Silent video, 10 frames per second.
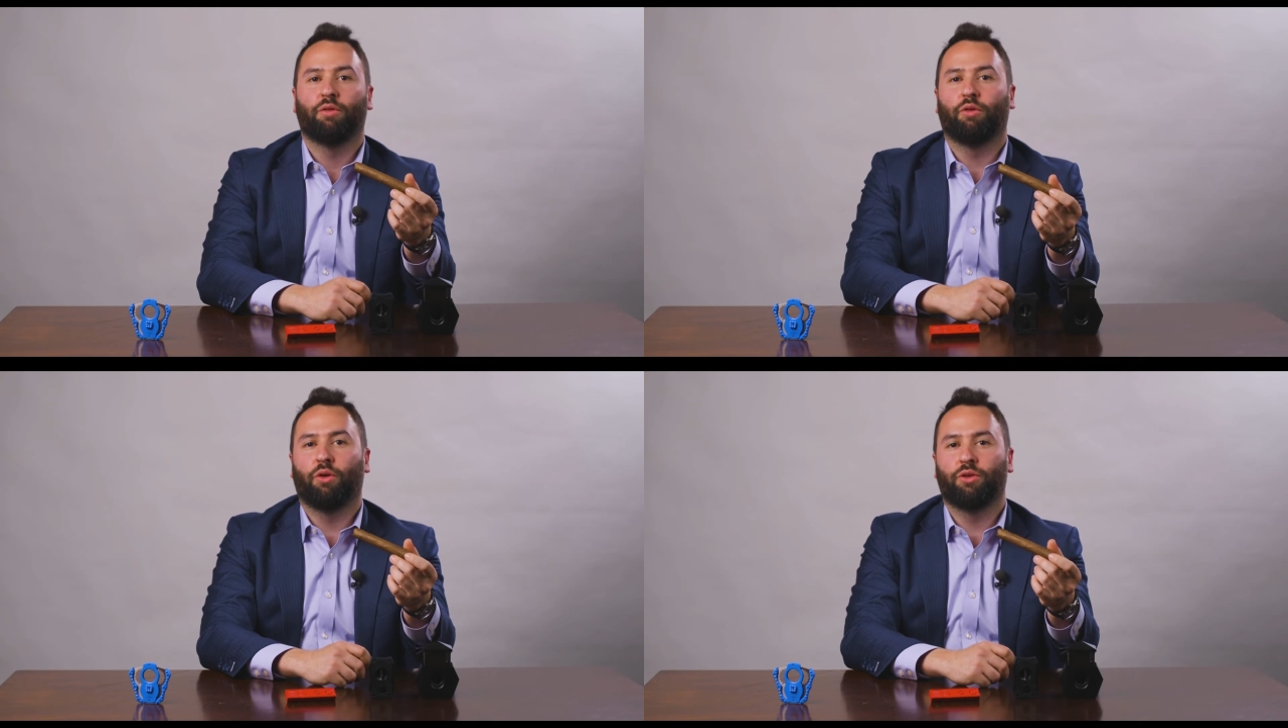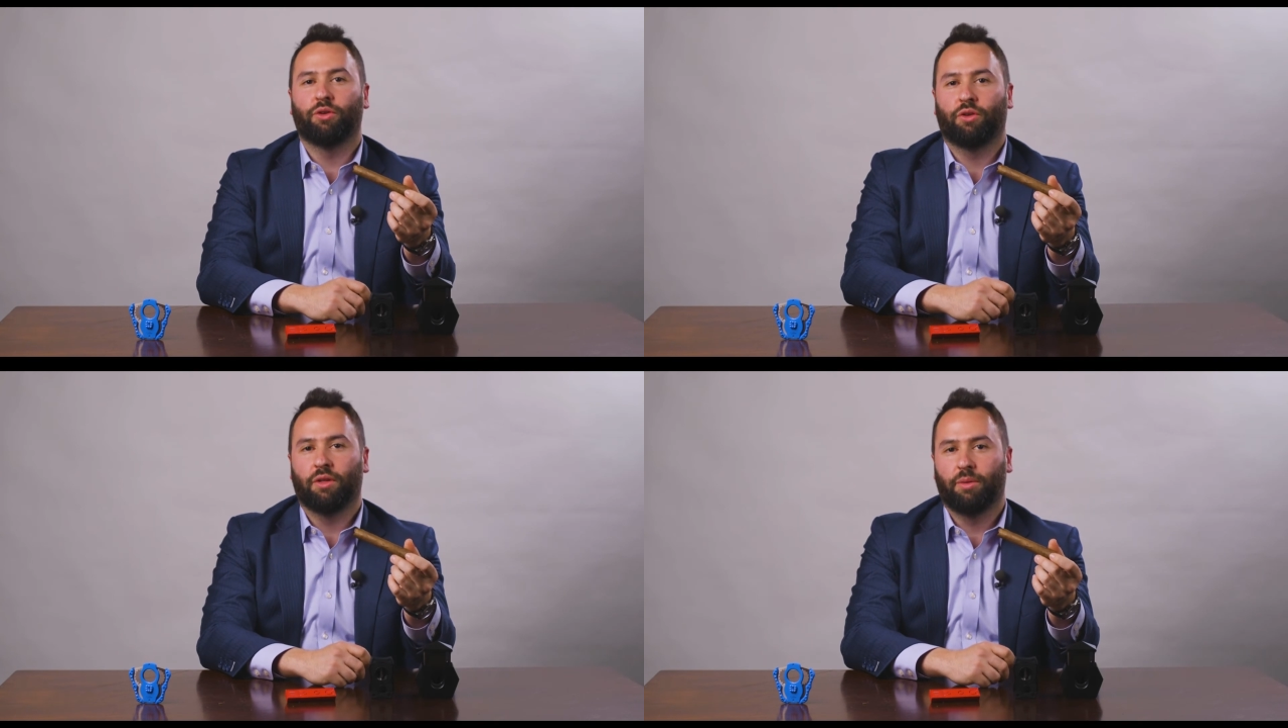For all
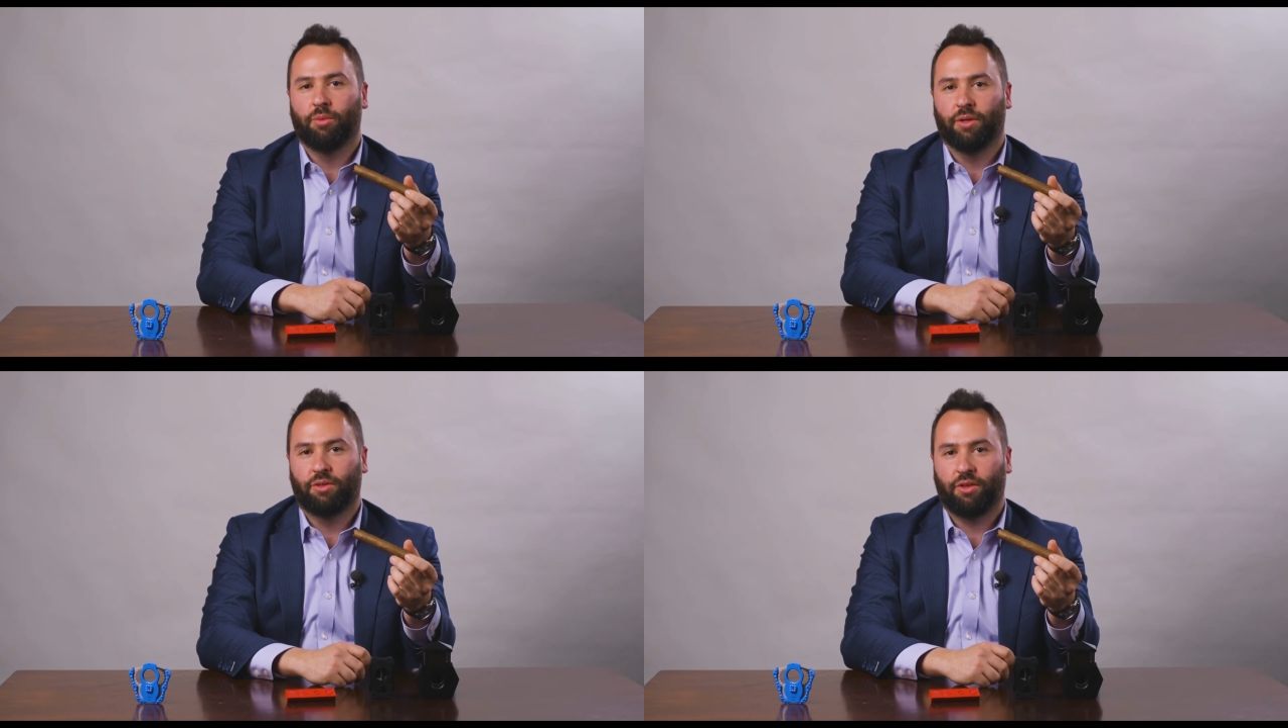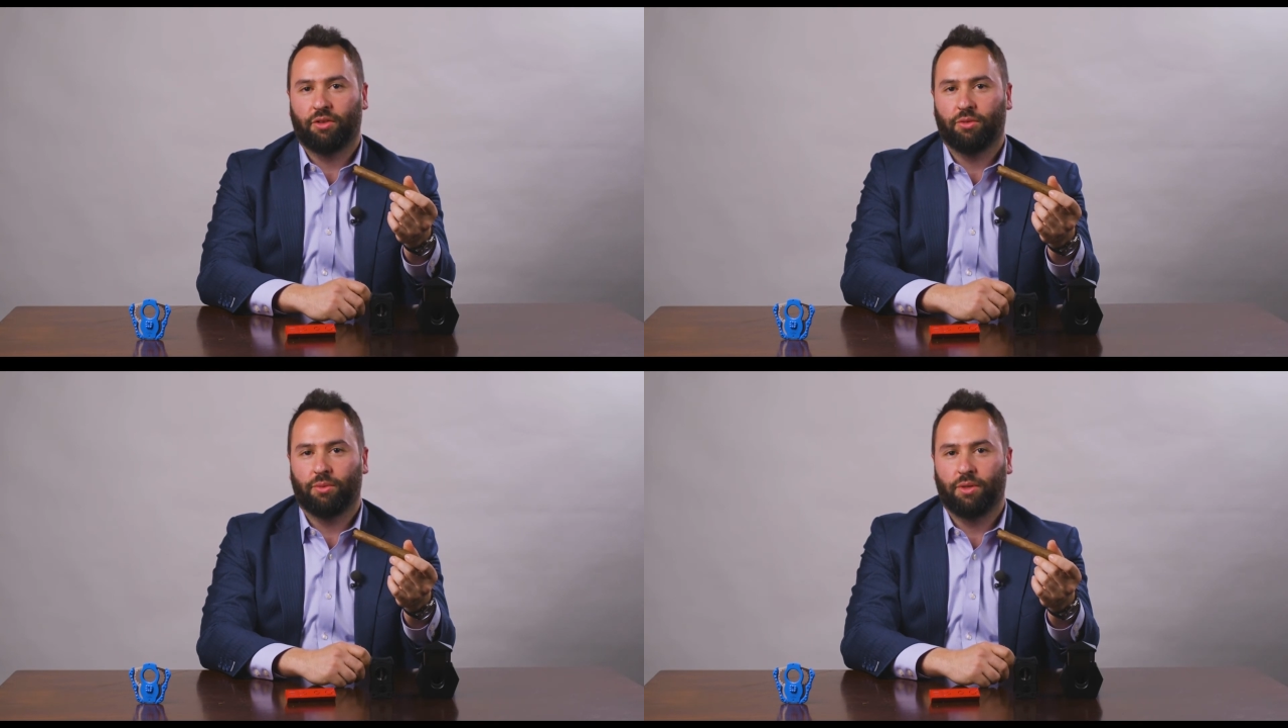your Colibri
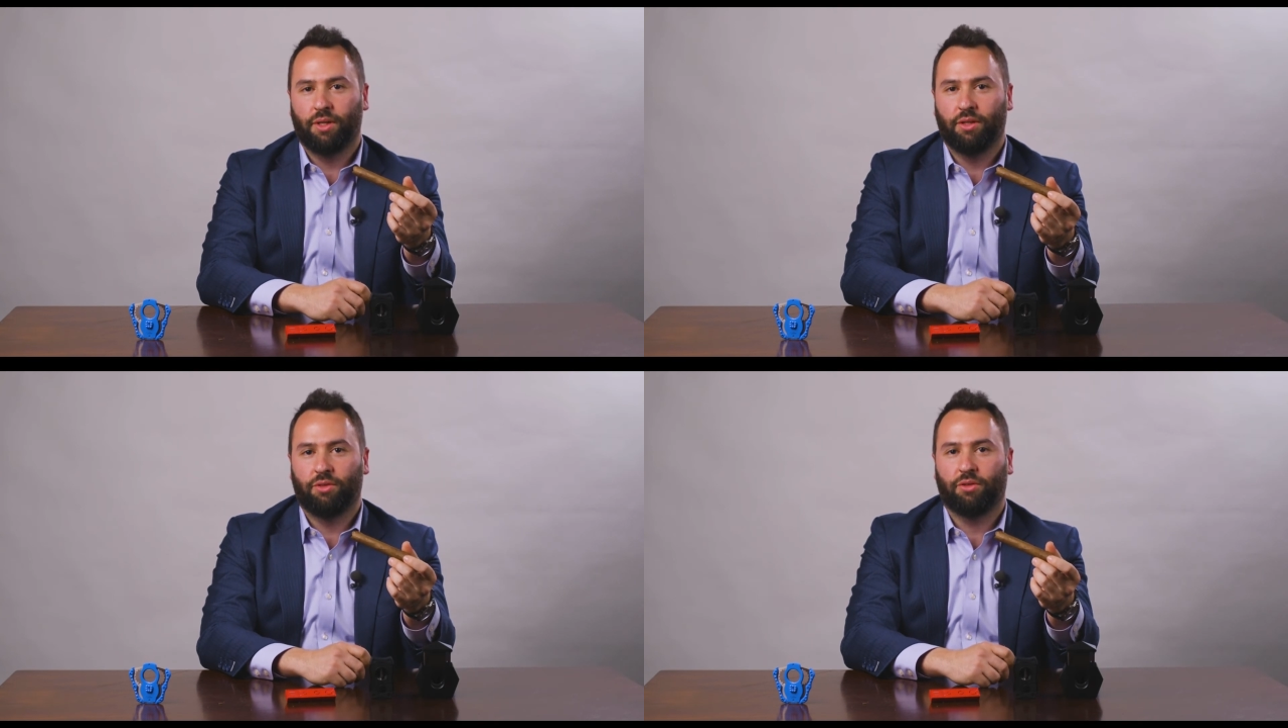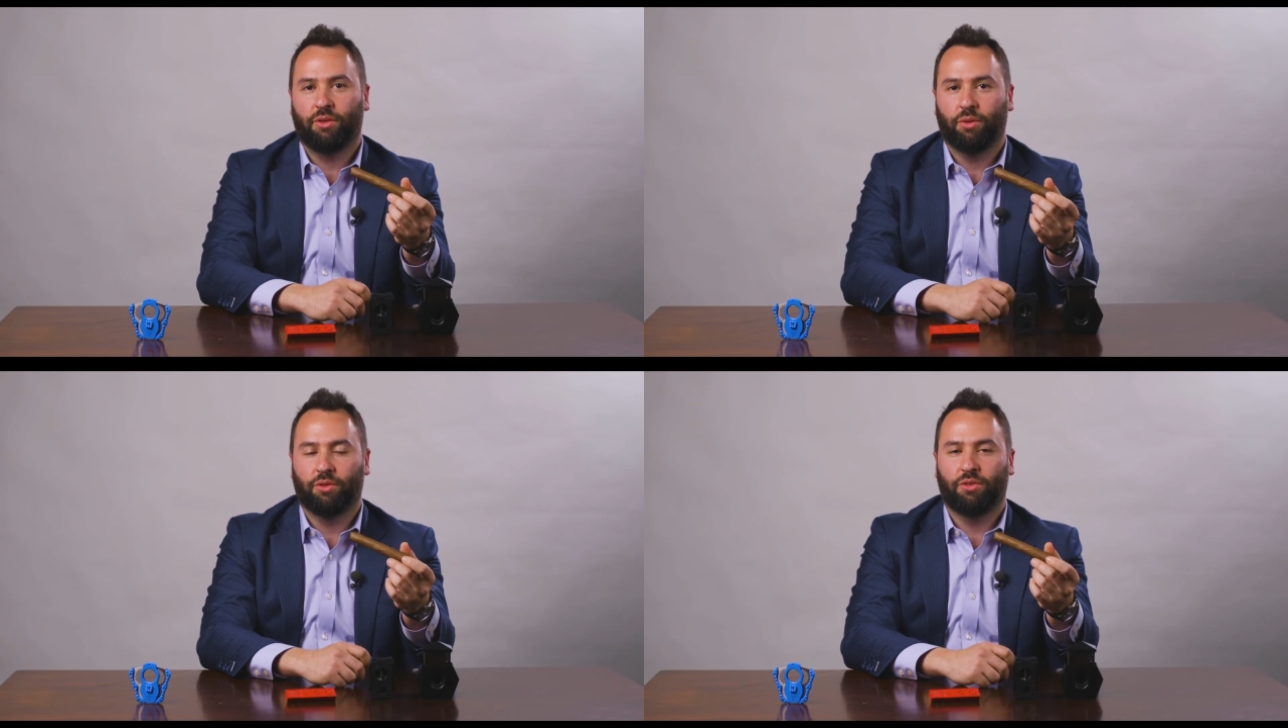accessory needs,
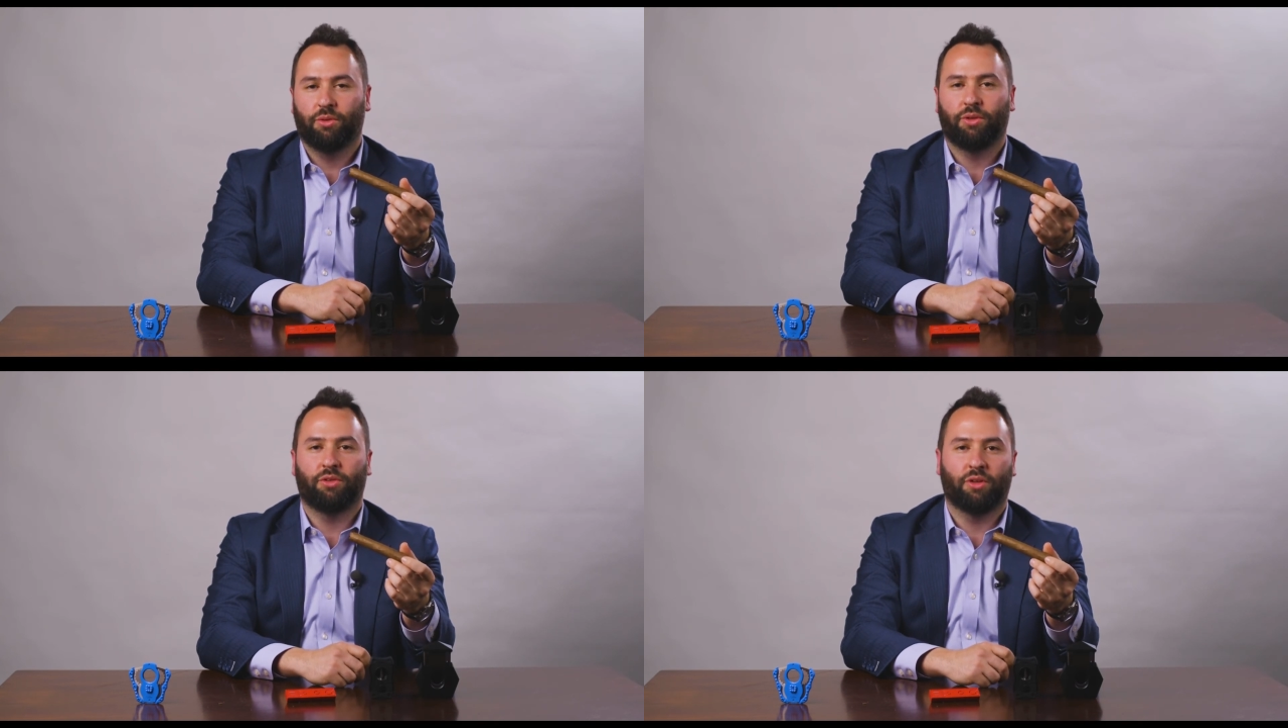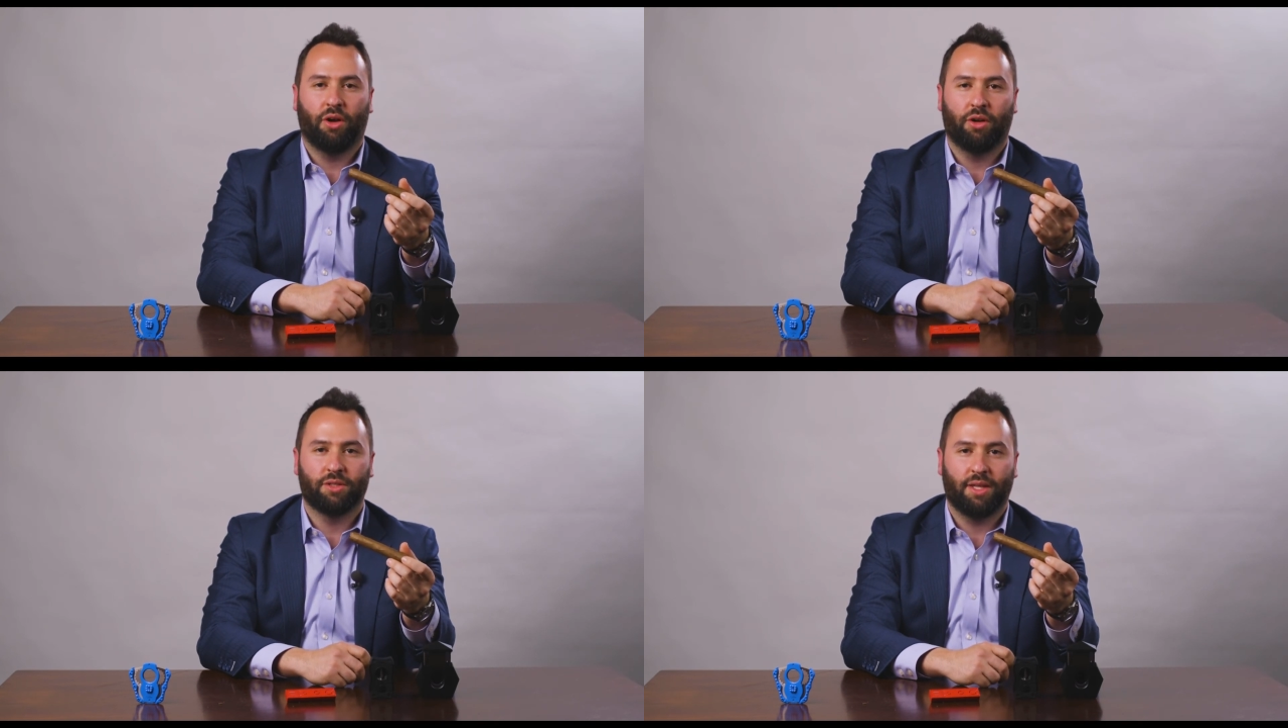go to
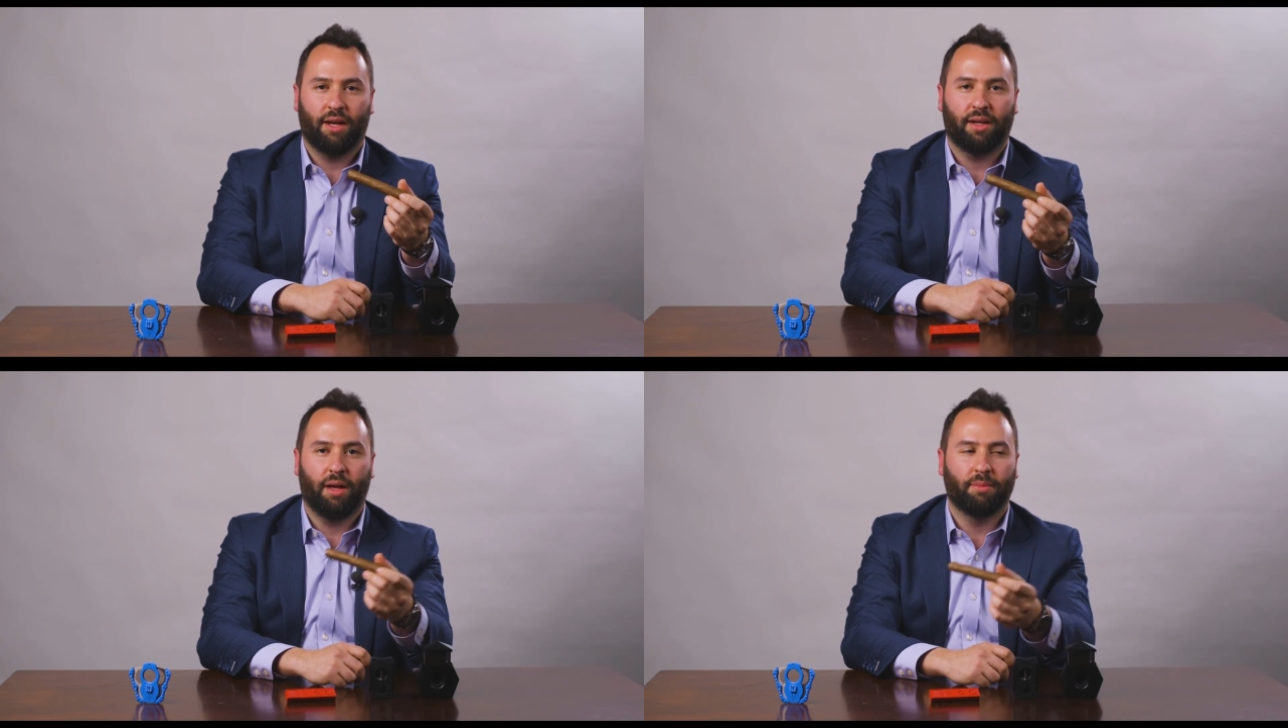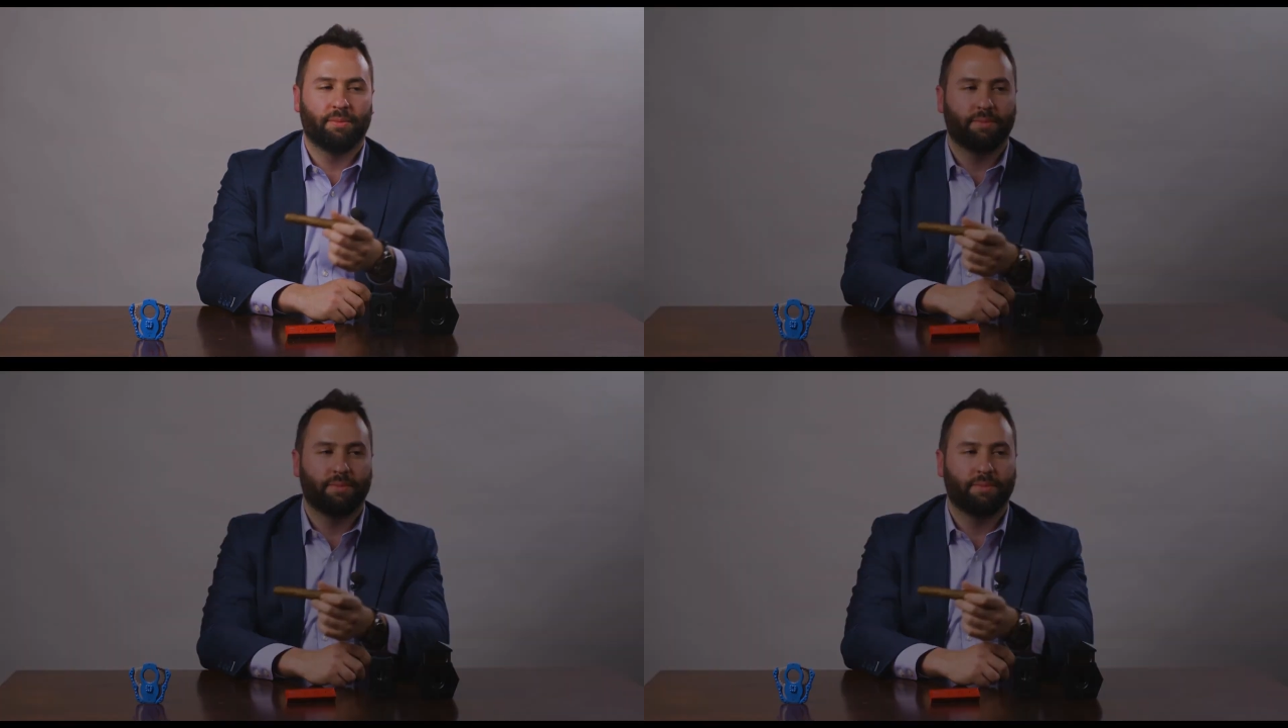SiriusCigars.com.